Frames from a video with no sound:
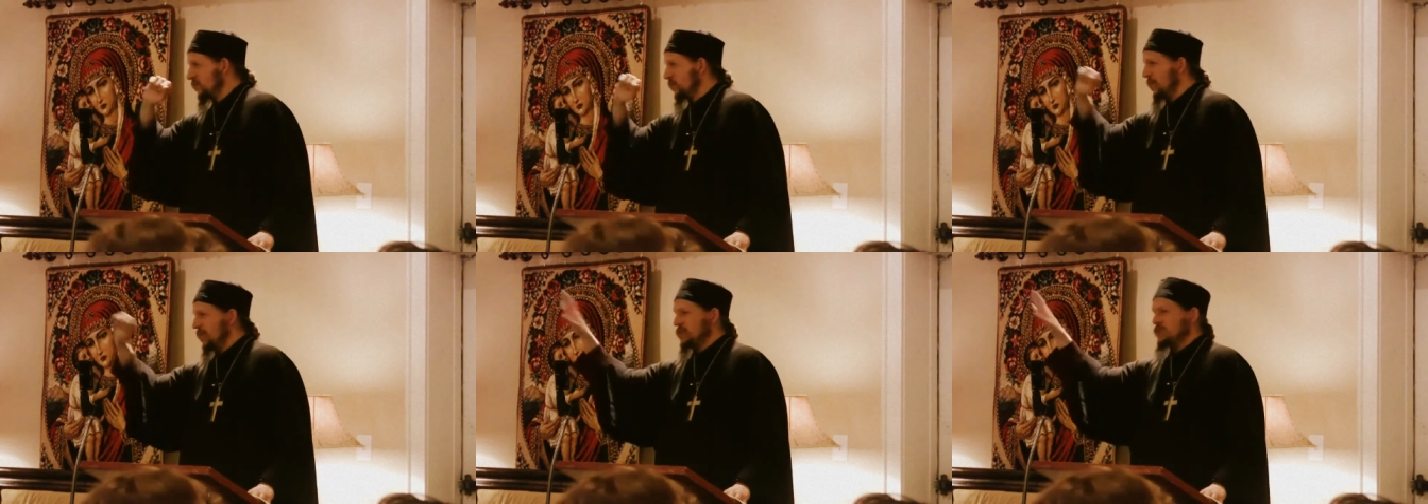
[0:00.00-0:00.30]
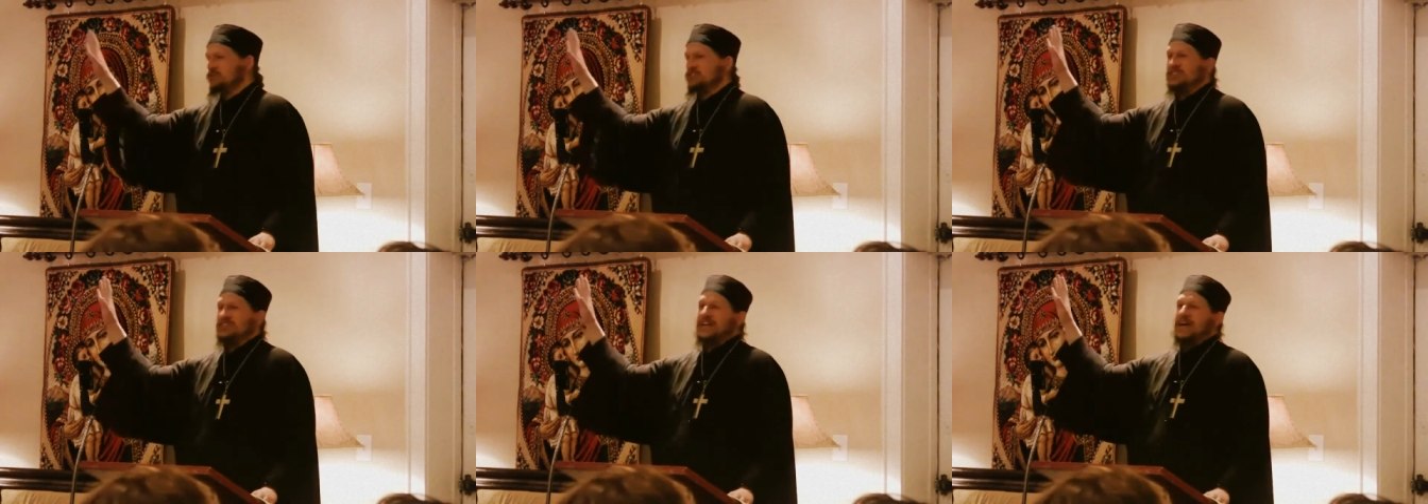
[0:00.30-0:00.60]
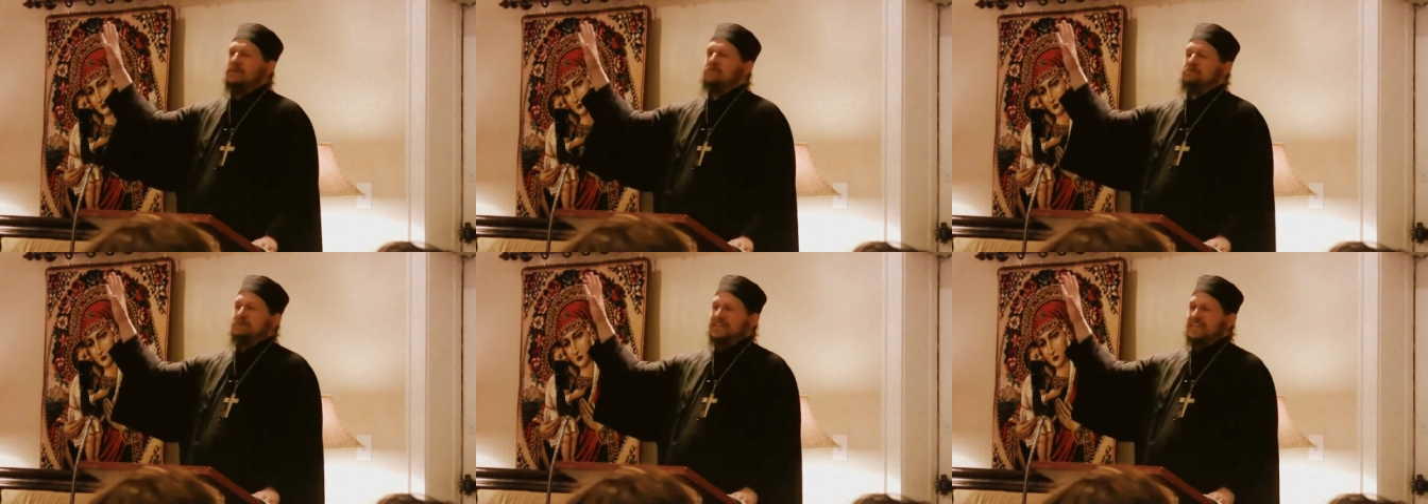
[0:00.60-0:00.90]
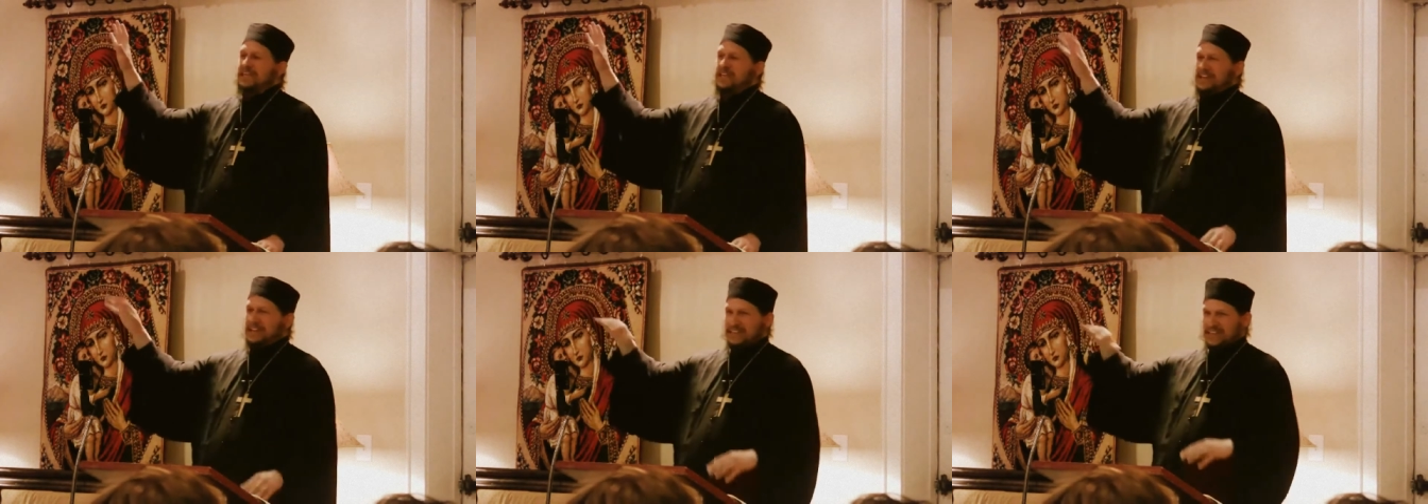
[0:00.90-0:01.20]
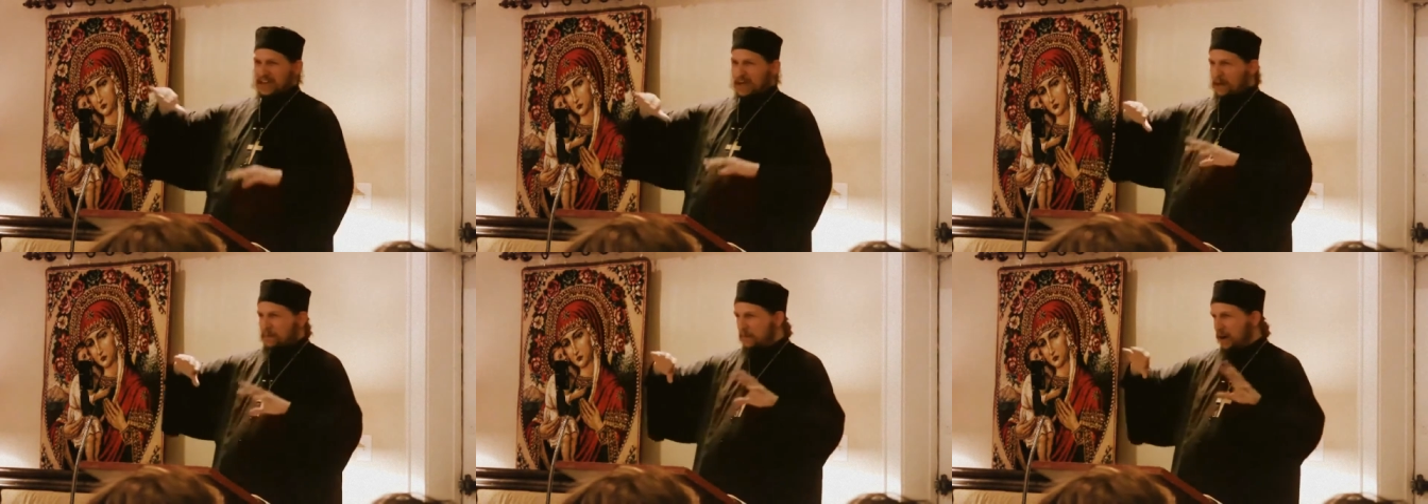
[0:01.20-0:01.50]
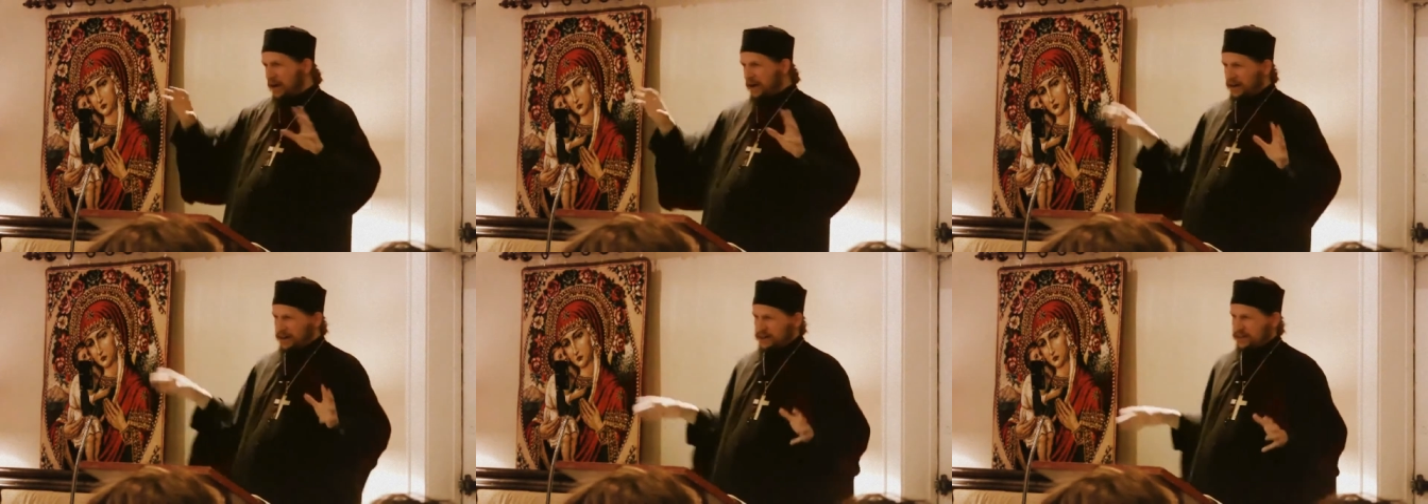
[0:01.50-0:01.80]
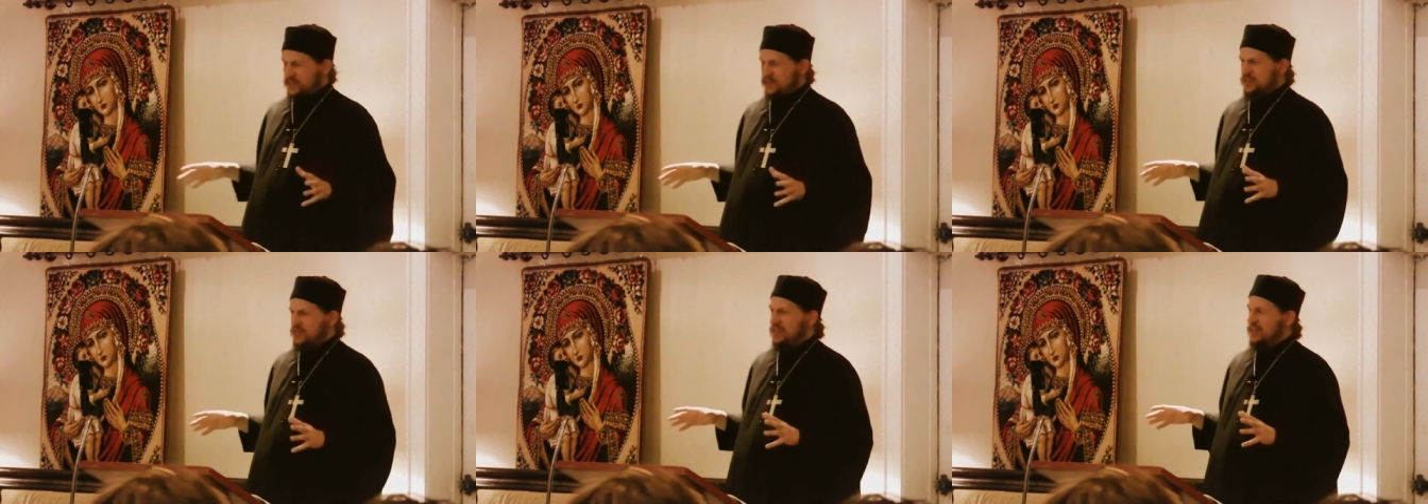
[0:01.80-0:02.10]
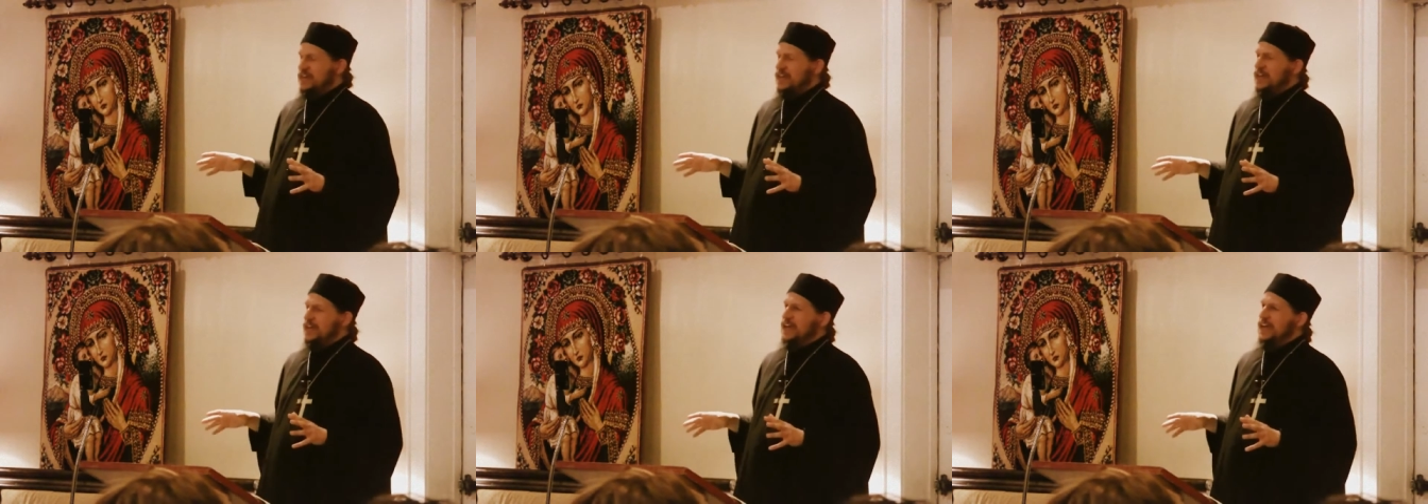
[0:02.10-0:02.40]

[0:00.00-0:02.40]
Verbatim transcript: the one who should not be among us.